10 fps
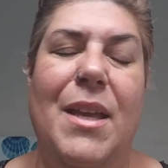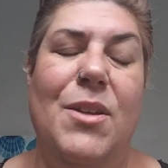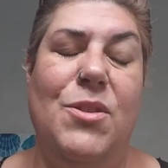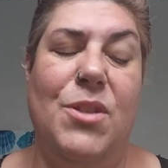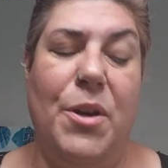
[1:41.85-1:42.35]

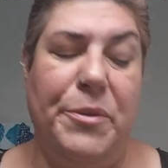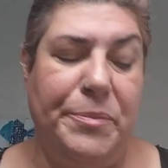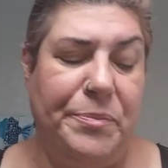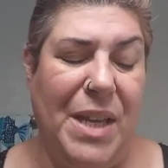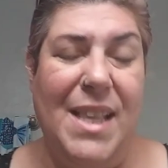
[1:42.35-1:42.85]

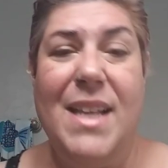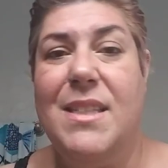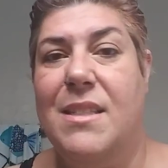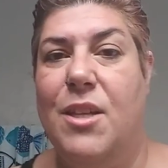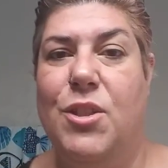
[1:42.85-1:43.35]
So, and that's
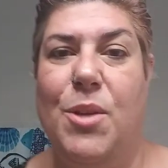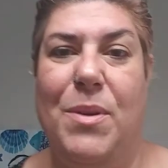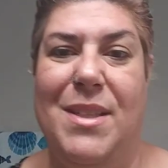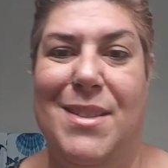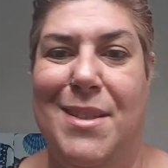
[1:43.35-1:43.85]
essentially
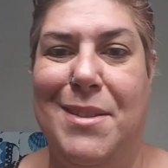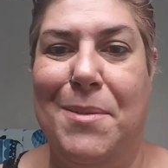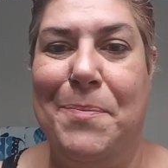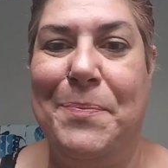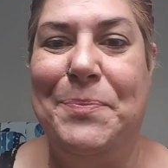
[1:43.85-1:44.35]
what this is.